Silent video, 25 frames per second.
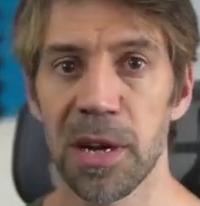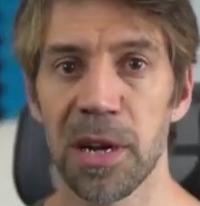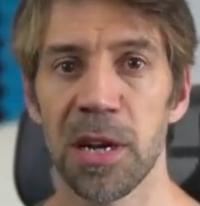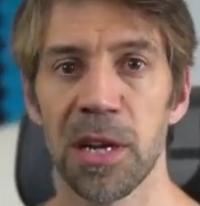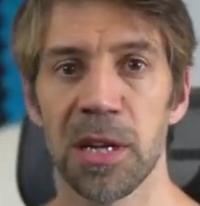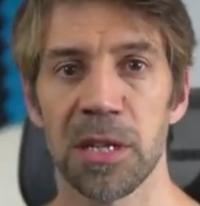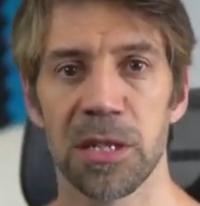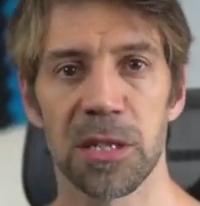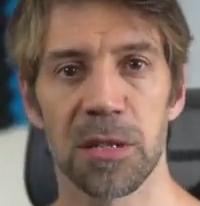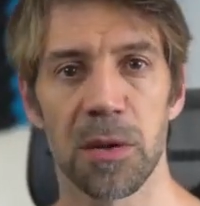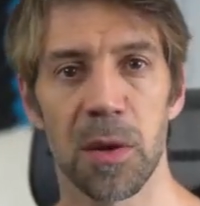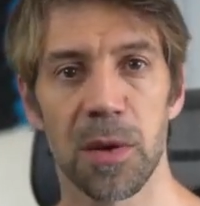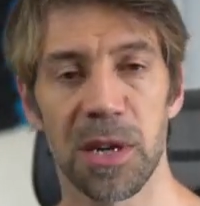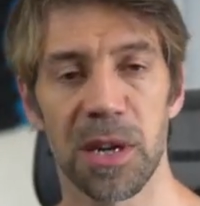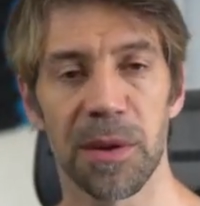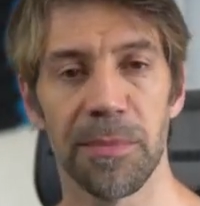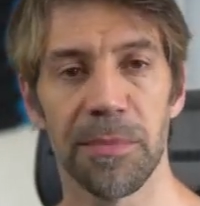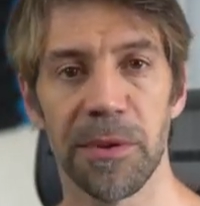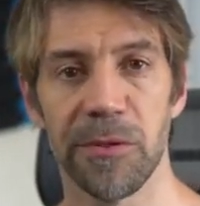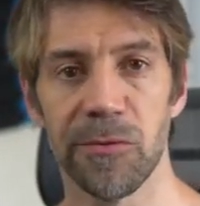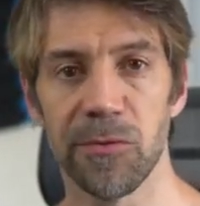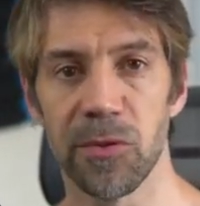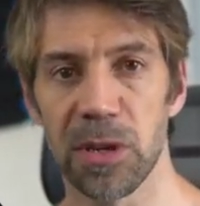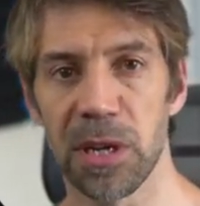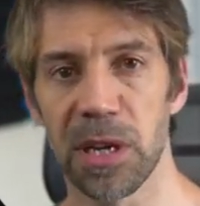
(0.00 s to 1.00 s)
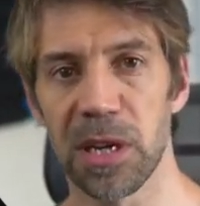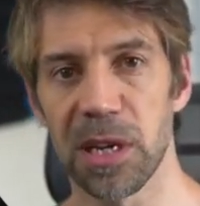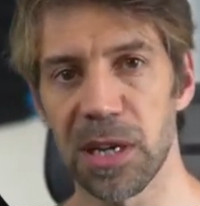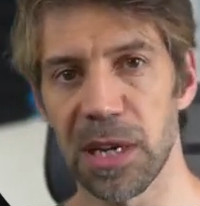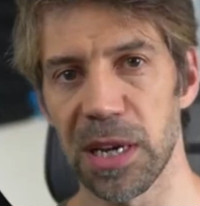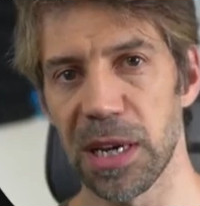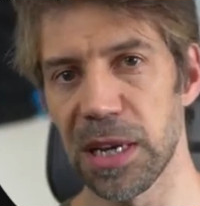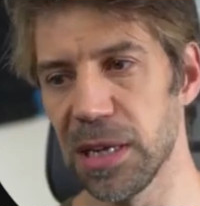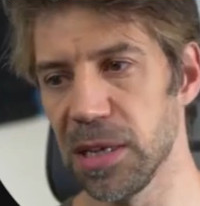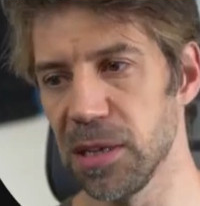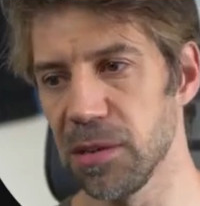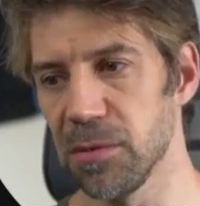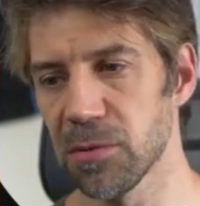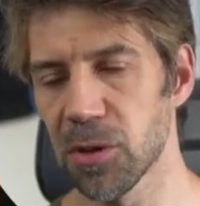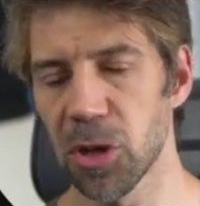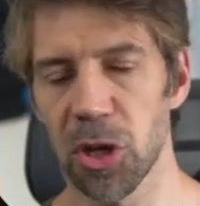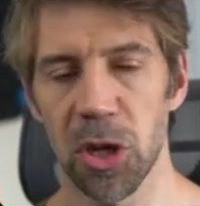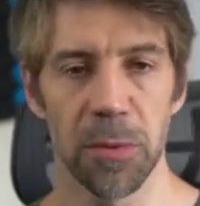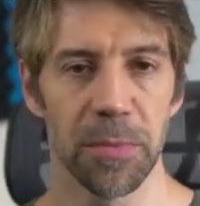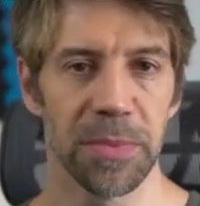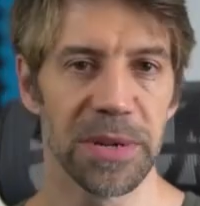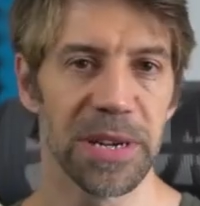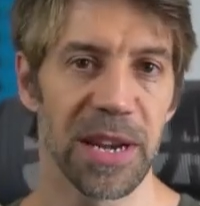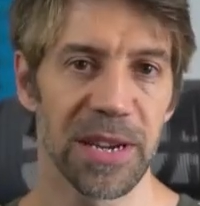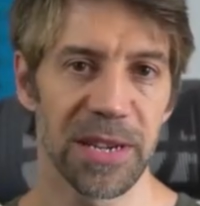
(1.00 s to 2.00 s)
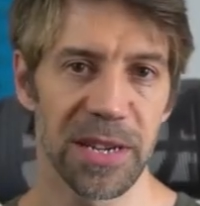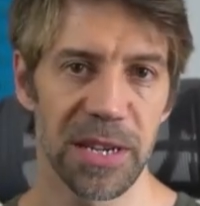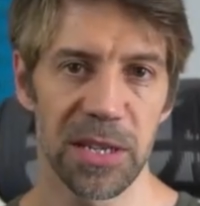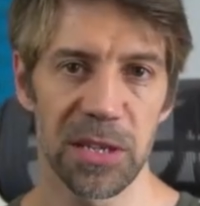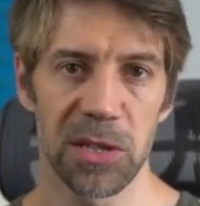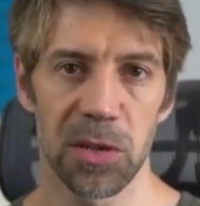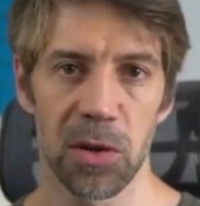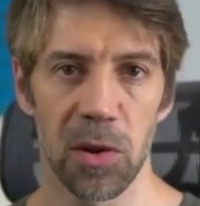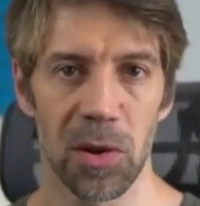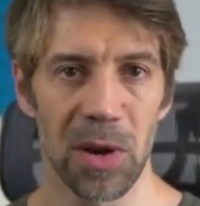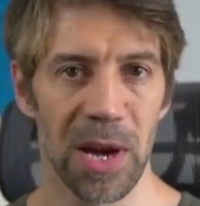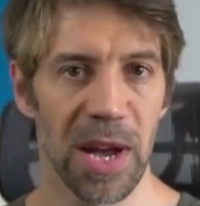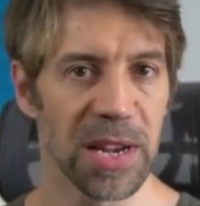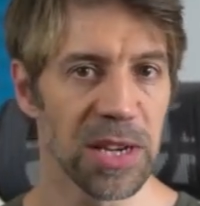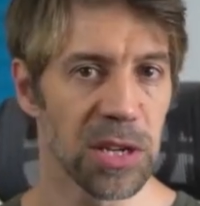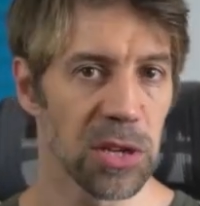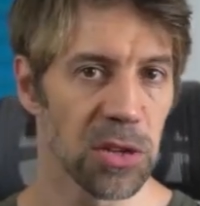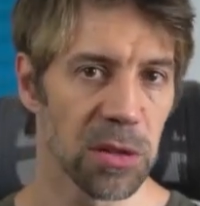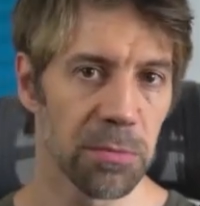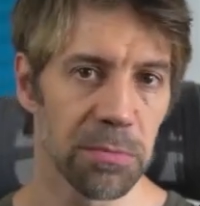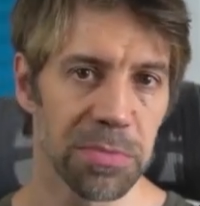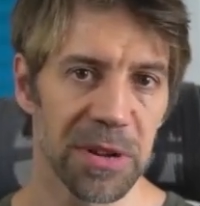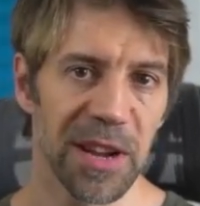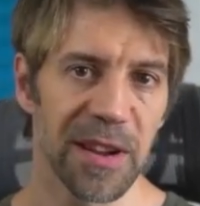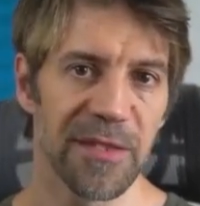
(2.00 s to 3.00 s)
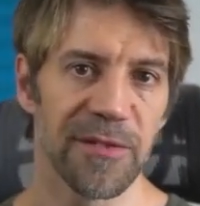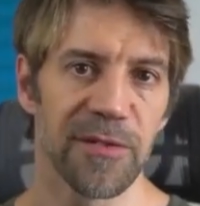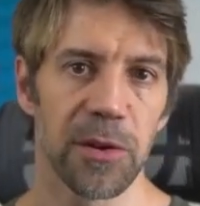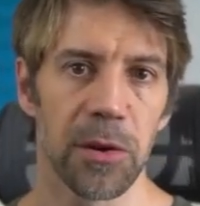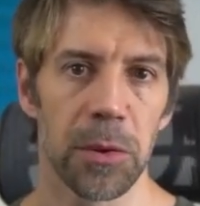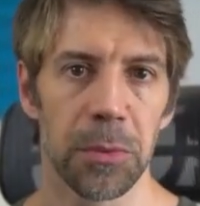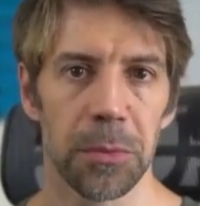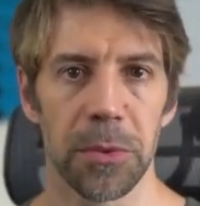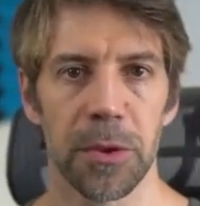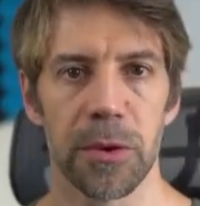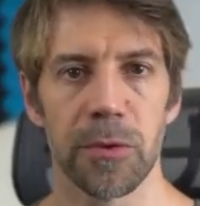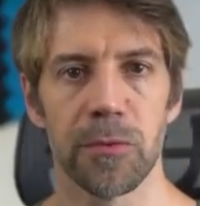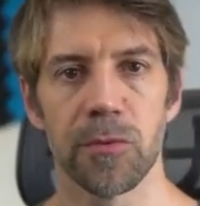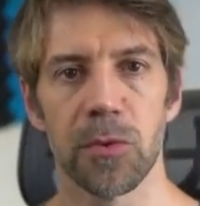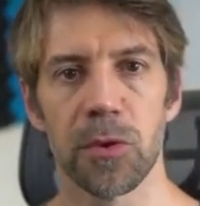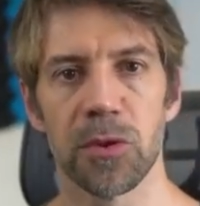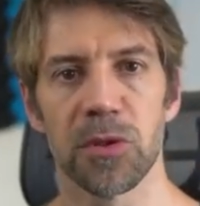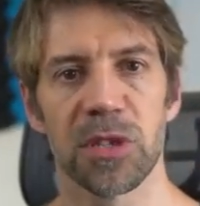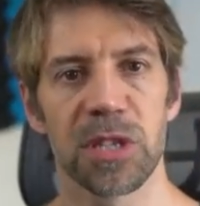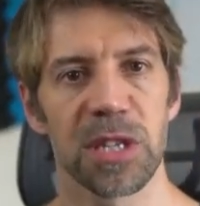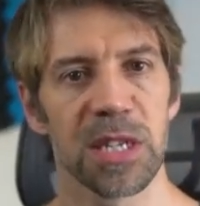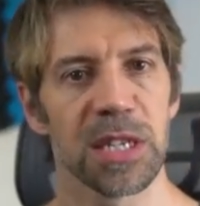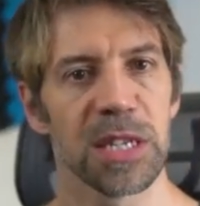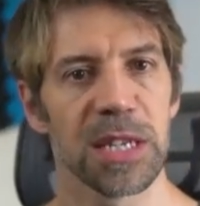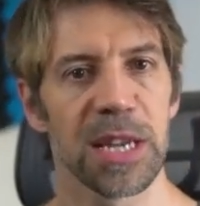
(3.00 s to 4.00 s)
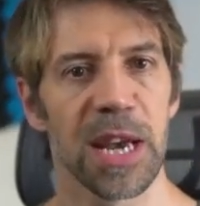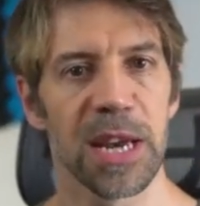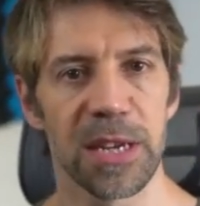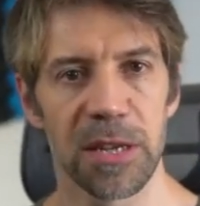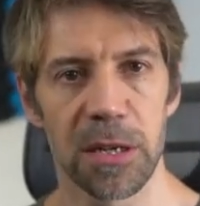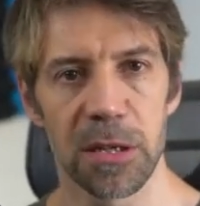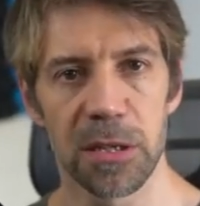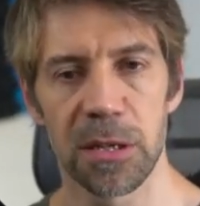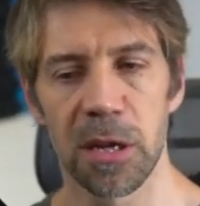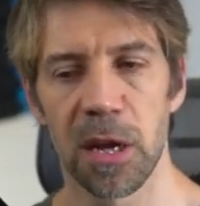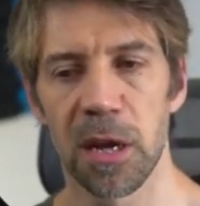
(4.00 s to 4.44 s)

so it can be running in Kubernetes or any other platform that runs containers.